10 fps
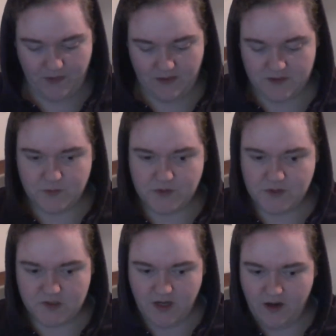
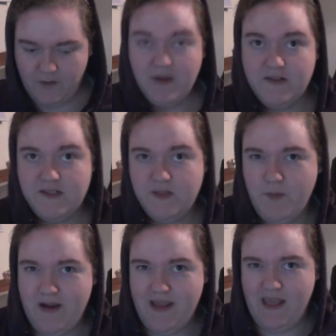I picked this up
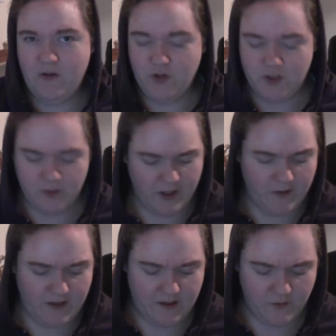about a year or 2 ago
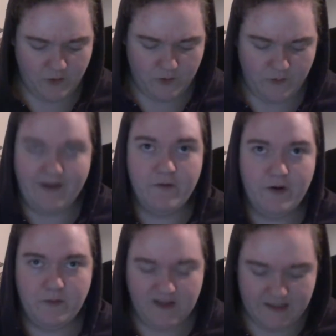now, or whenever
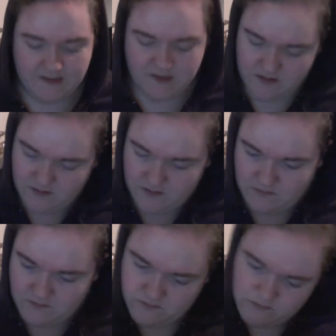it released.
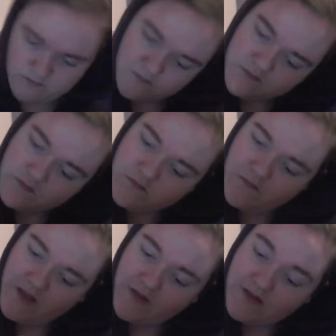I
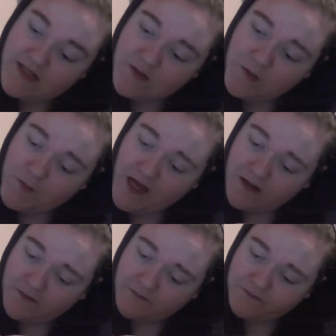think it says on the
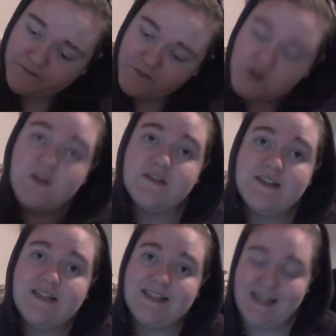back
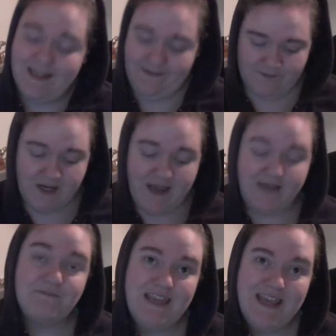2016, so yeah,
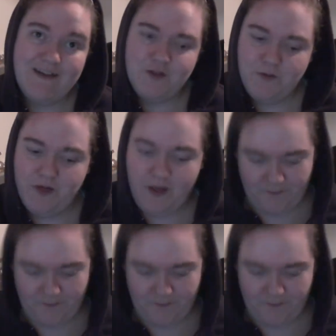a year or 2 ago.